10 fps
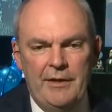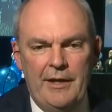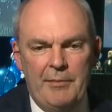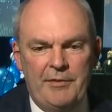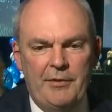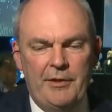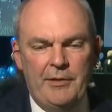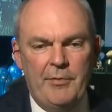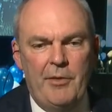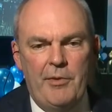Um, but
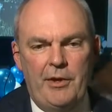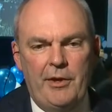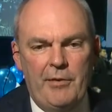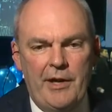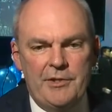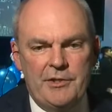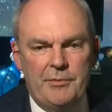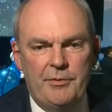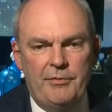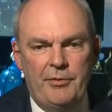certainly my working
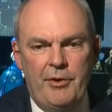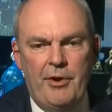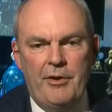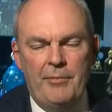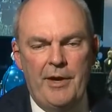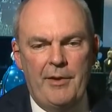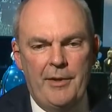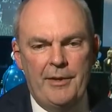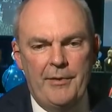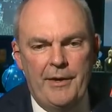relationship with Te Ururoa and
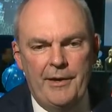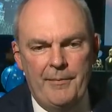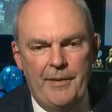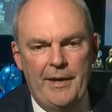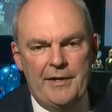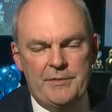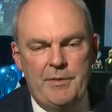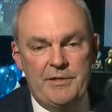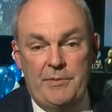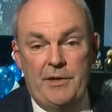Marama um, has,
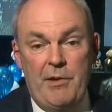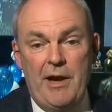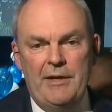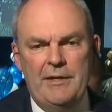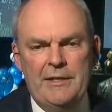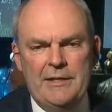has, been great.